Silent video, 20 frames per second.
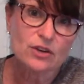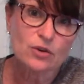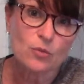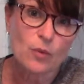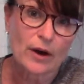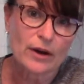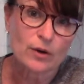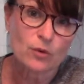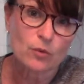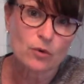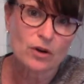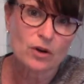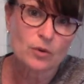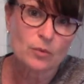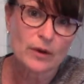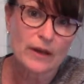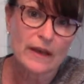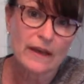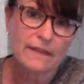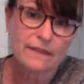want to work
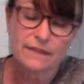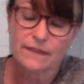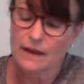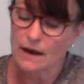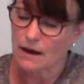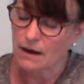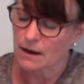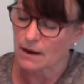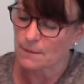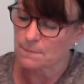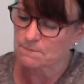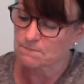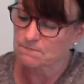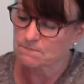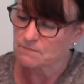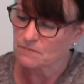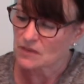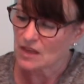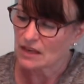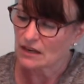with
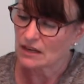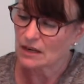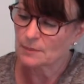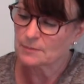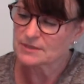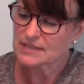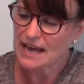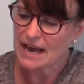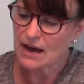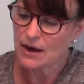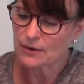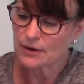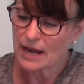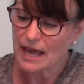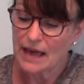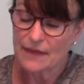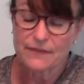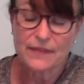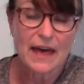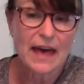comes out
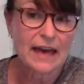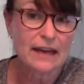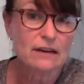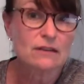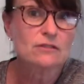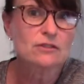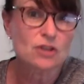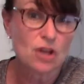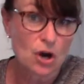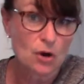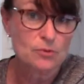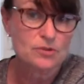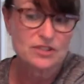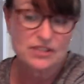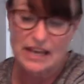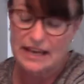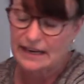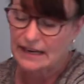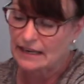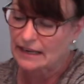at that low
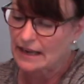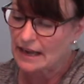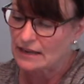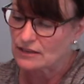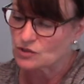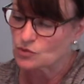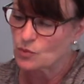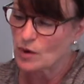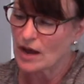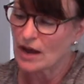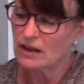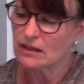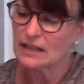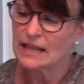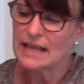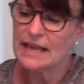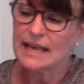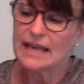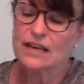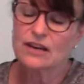setting as well.
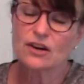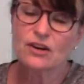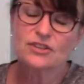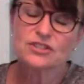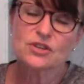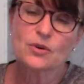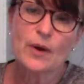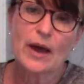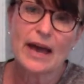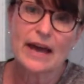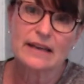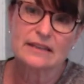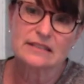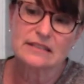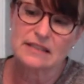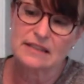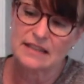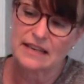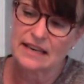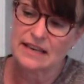It also has
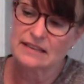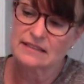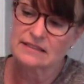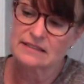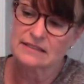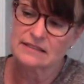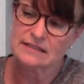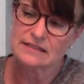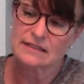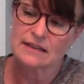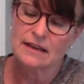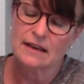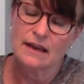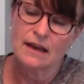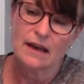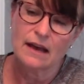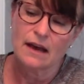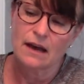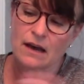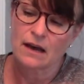this.
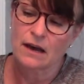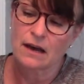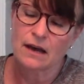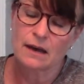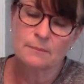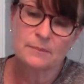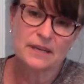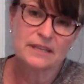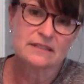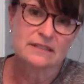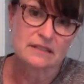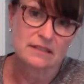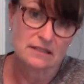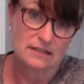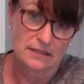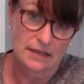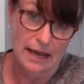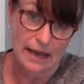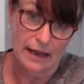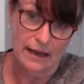It's a
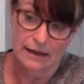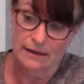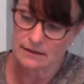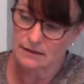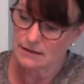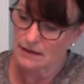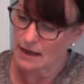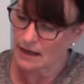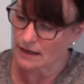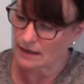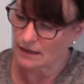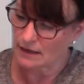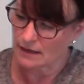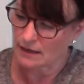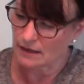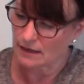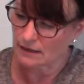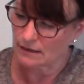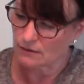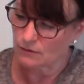stand, and
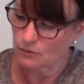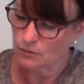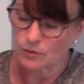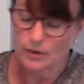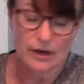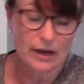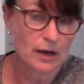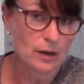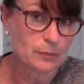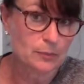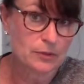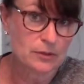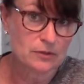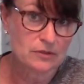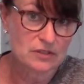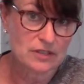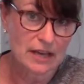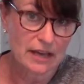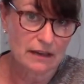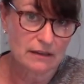it will help you
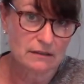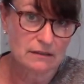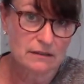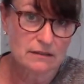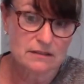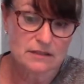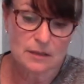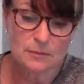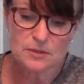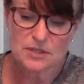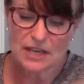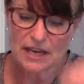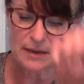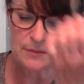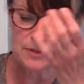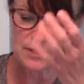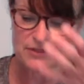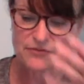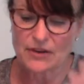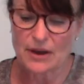stand.
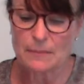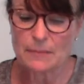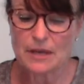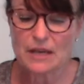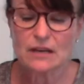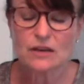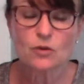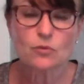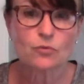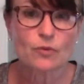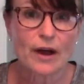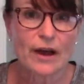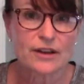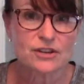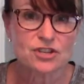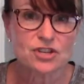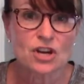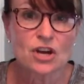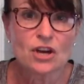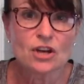Sometimes if I'm in a
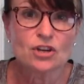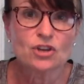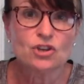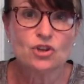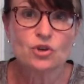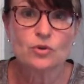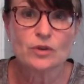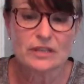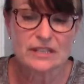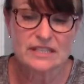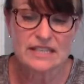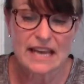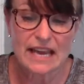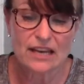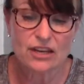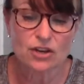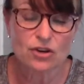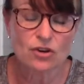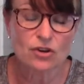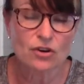rush, you can
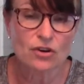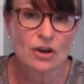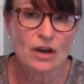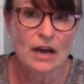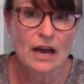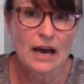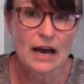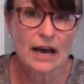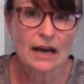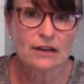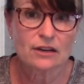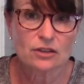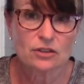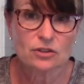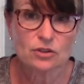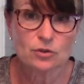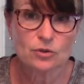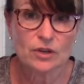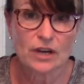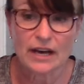take your hot
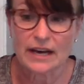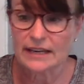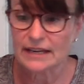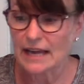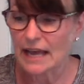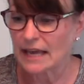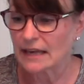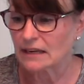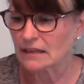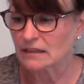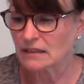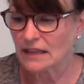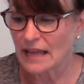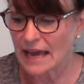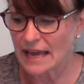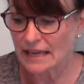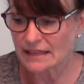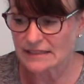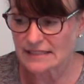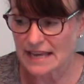glue gun and
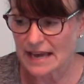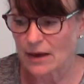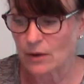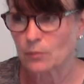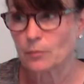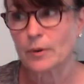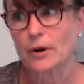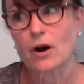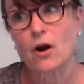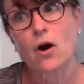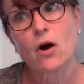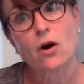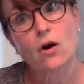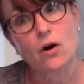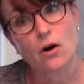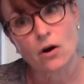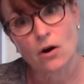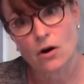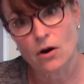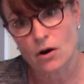lay it down, but
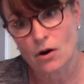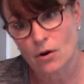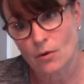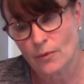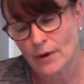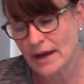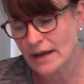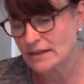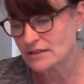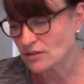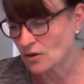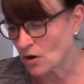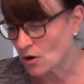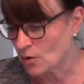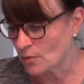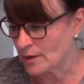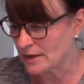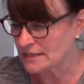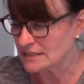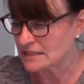always,
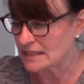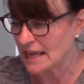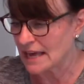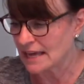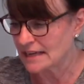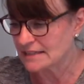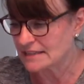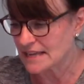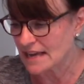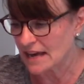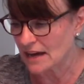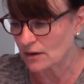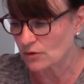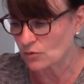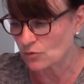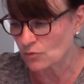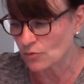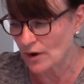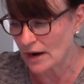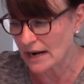always lay it
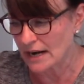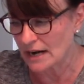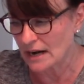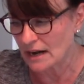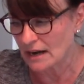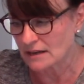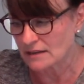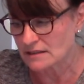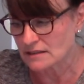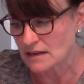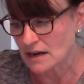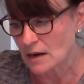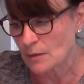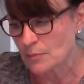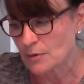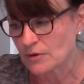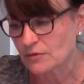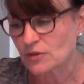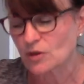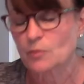down right on top
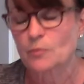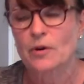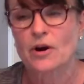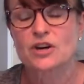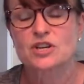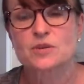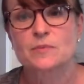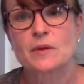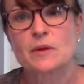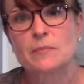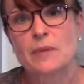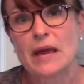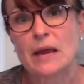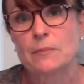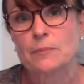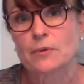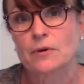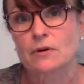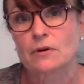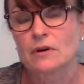of your parchment
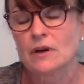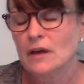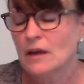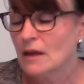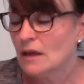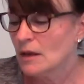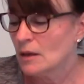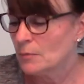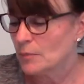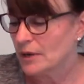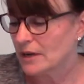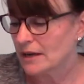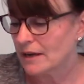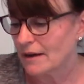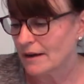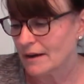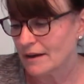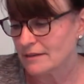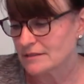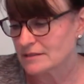paper,
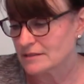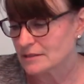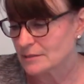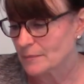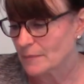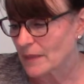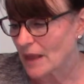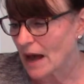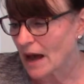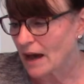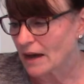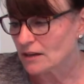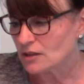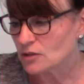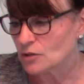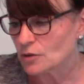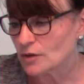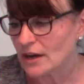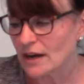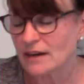because hot
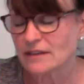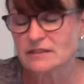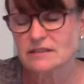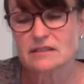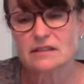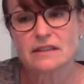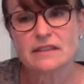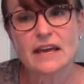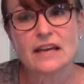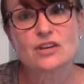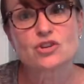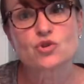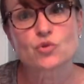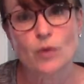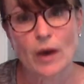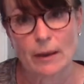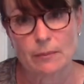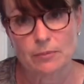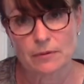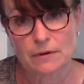glue guns, they
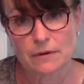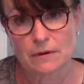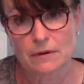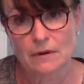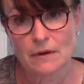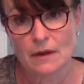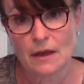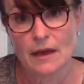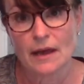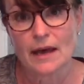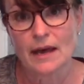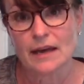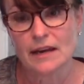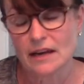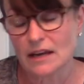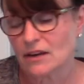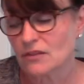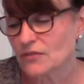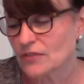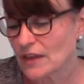drip. And
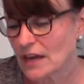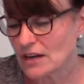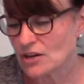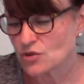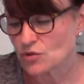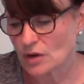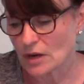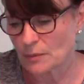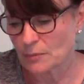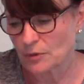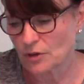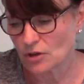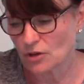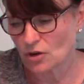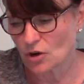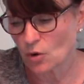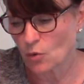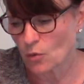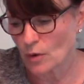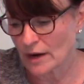if they drip, you
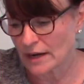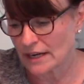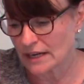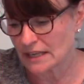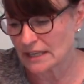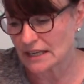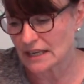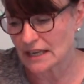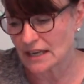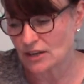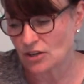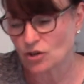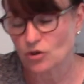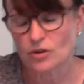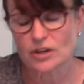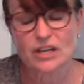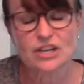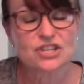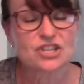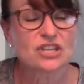don't want to get your
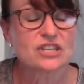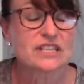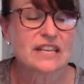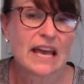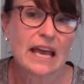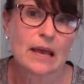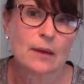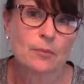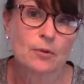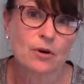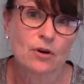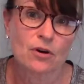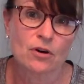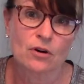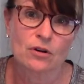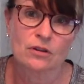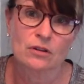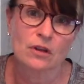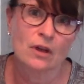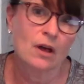kitchen
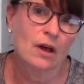table